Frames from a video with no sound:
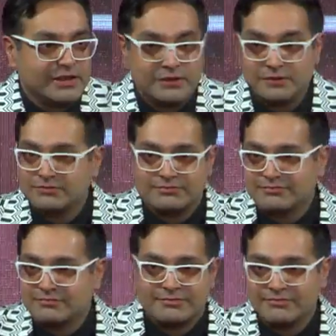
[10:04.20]
you know,
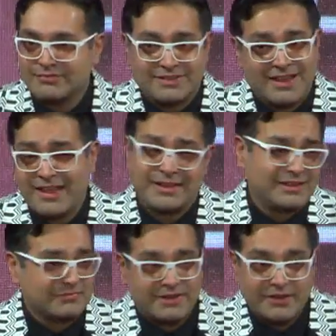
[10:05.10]

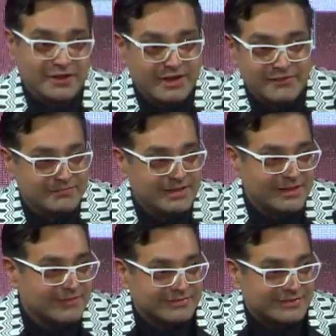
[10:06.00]
Hey, look,
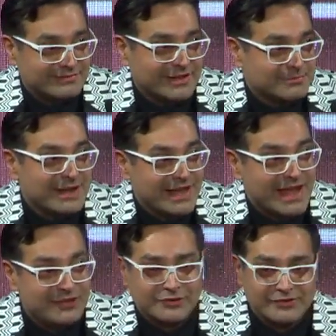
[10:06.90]
this many
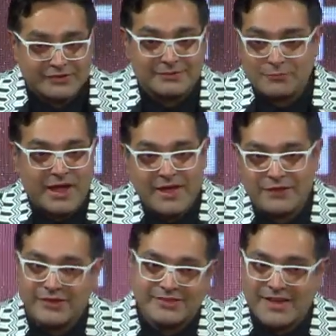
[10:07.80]
Asians and what have
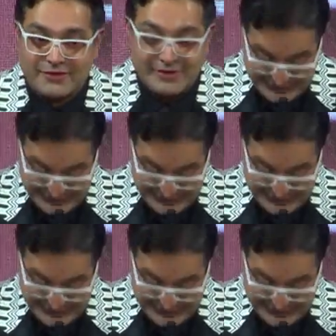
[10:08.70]
you is never